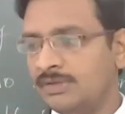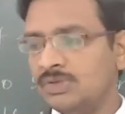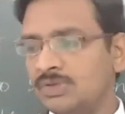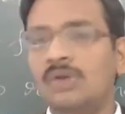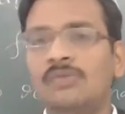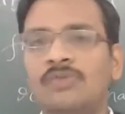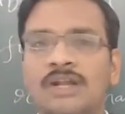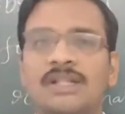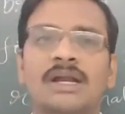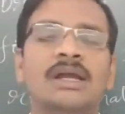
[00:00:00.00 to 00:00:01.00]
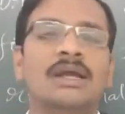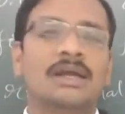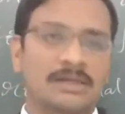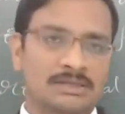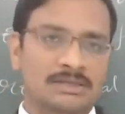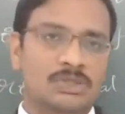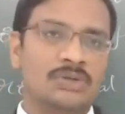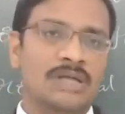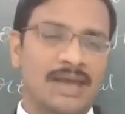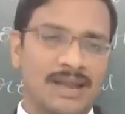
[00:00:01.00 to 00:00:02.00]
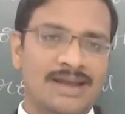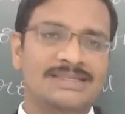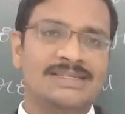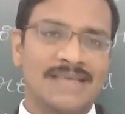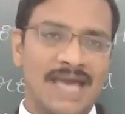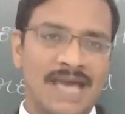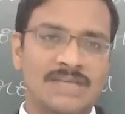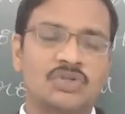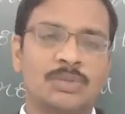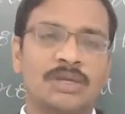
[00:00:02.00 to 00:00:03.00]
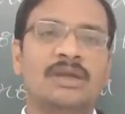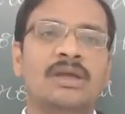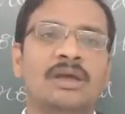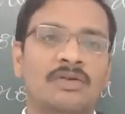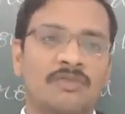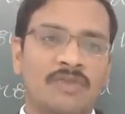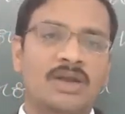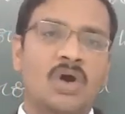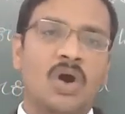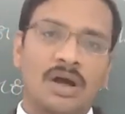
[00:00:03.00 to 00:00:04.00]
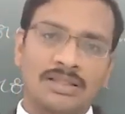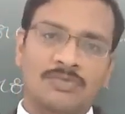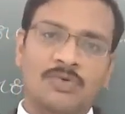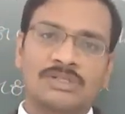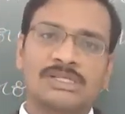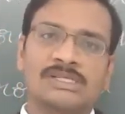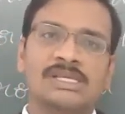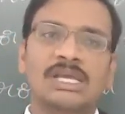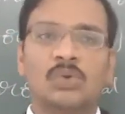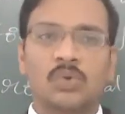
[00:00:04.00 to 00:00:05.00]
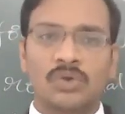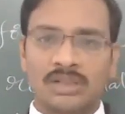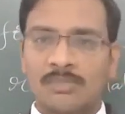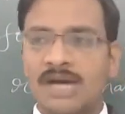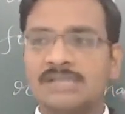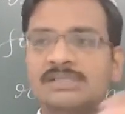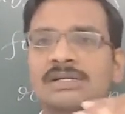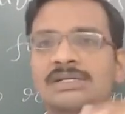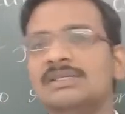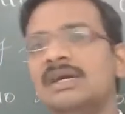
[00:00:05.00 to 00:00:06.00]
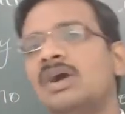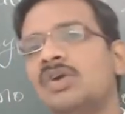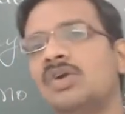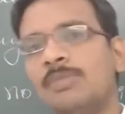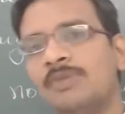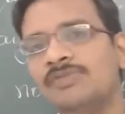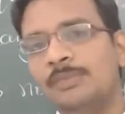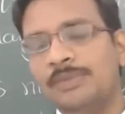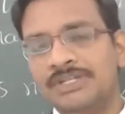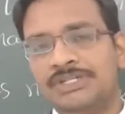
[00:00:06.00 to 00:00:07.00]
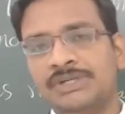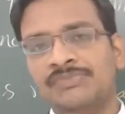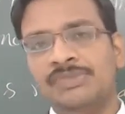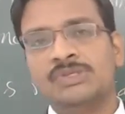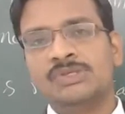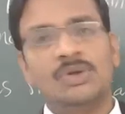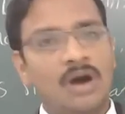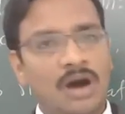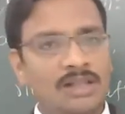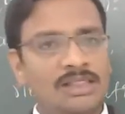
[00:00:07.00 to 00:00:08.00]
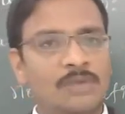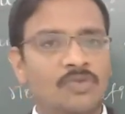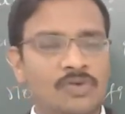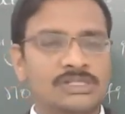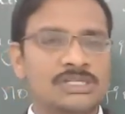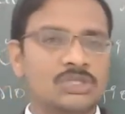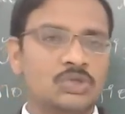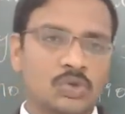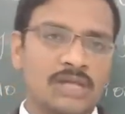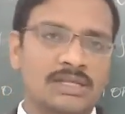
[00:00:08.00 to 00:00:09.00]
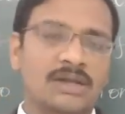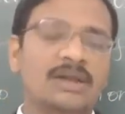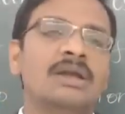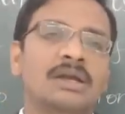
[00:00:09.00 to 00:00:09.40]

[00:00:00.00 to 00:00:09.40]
So for that, so the analysis has to be when all the forces including the mass that is there on top of the bridge, so all the forces together,